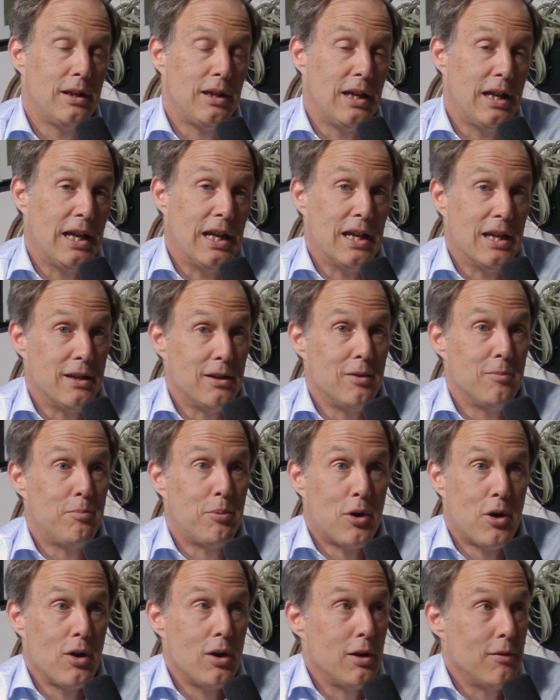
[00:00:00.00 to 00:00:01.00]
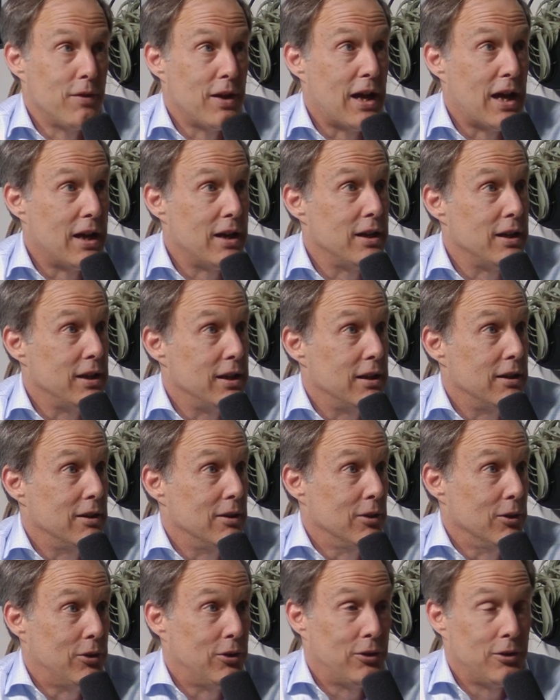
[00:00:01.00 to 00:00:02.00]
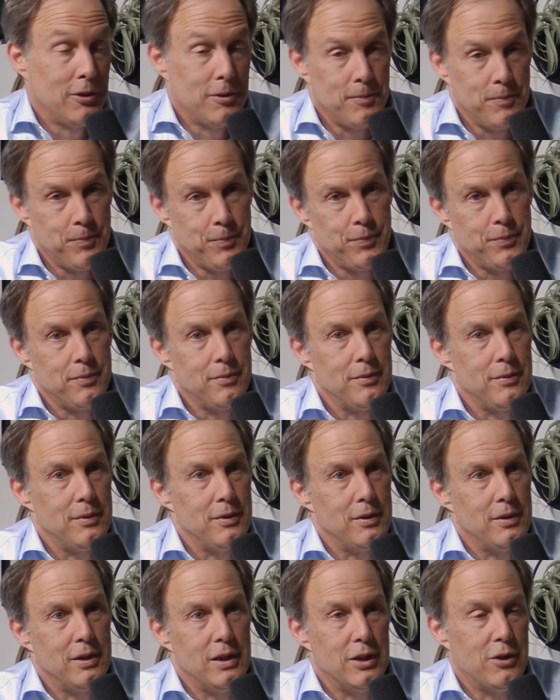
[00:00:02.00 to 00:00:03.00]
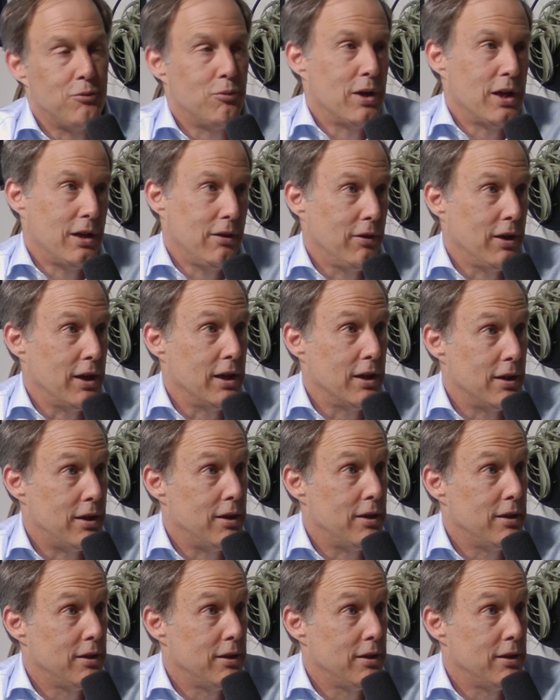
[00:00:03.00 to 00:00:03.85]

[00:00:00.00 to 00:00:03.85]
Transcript: And part of that is it's regulated.